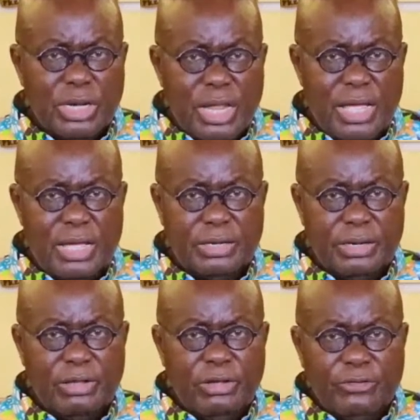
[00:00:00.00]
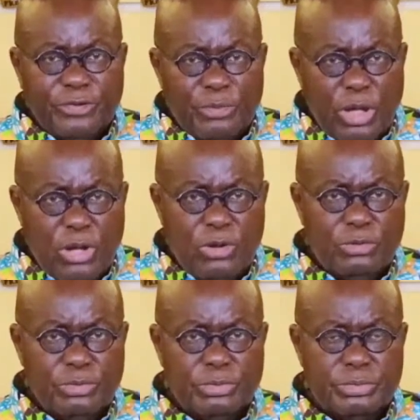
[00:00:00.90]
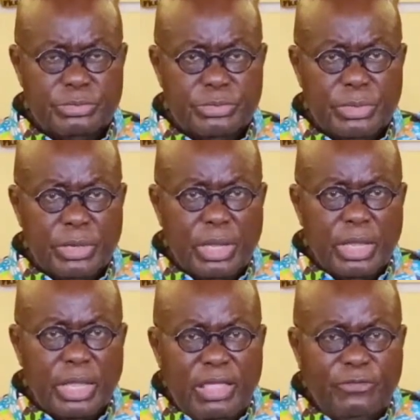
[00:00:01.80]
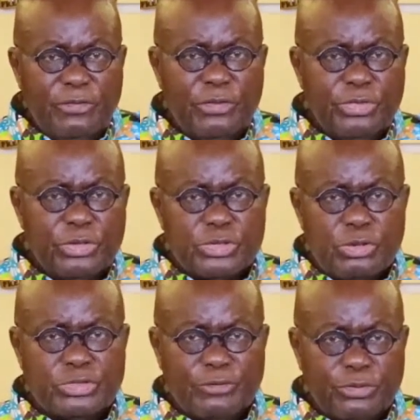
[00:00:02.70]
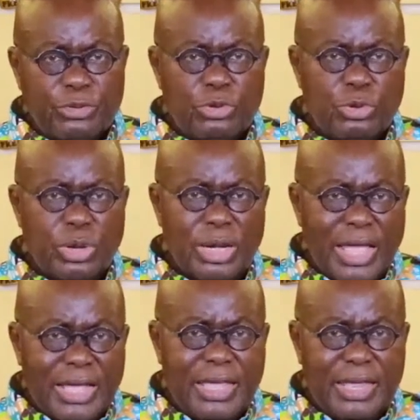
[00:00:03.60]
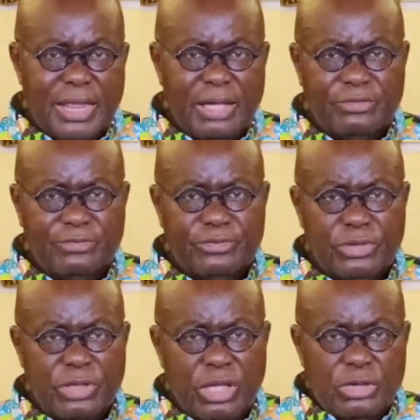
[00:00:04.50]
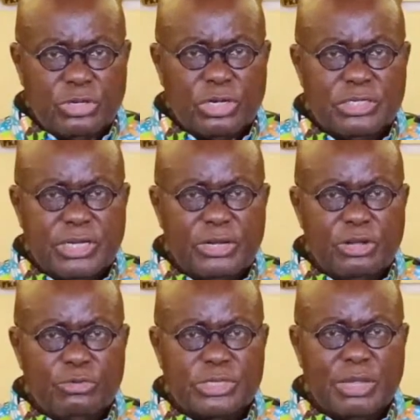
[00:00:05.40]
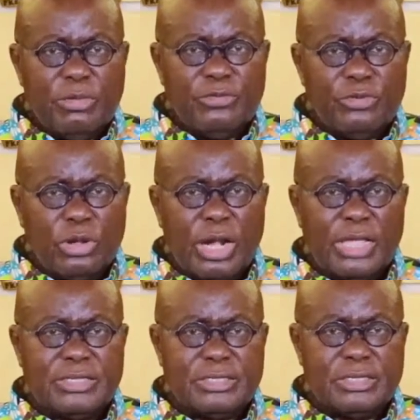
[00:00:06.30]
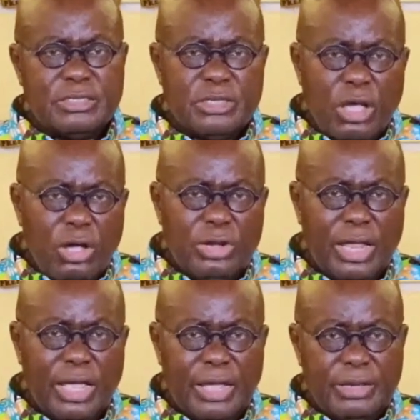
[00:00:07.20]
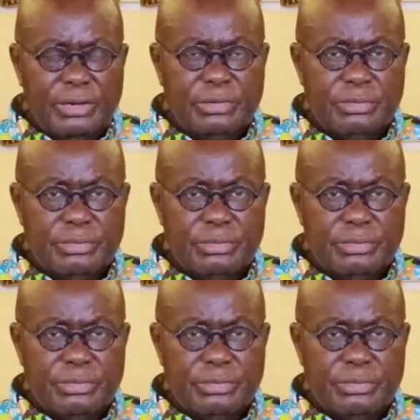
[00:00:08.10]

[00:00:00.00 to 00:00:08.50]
to learn from home, even for those of you who are lucky enough to continue with some of your classes online.